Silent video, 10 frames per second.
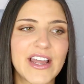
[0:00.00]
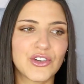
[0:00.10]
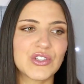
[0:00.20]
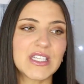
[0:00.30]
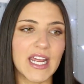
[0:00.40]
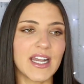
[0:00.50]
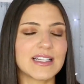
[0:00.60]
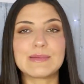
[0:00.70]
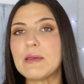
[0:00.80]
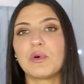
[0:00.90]
I understand
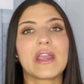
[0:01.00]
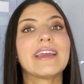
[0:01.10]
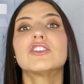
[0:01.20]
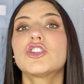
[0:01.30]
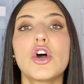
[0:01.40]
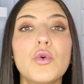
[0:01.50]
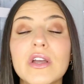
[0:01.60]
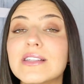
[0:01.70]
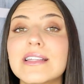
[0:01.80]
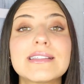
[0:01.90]
because people can't choke
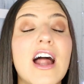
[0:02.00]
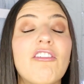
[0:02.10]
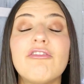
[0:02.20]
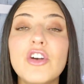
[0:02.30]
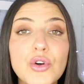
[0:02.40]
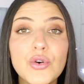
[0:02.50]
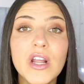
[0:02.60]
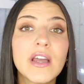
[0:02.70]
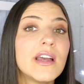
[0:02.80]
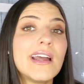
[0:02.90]
because it's not
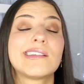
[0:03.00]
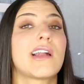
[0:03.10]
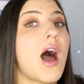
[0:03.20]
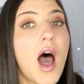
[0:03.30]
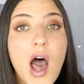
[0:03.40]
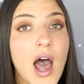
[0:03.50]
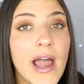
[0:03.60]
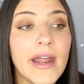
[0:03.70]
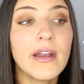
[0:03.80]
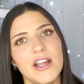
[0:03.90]
food, it's not hot.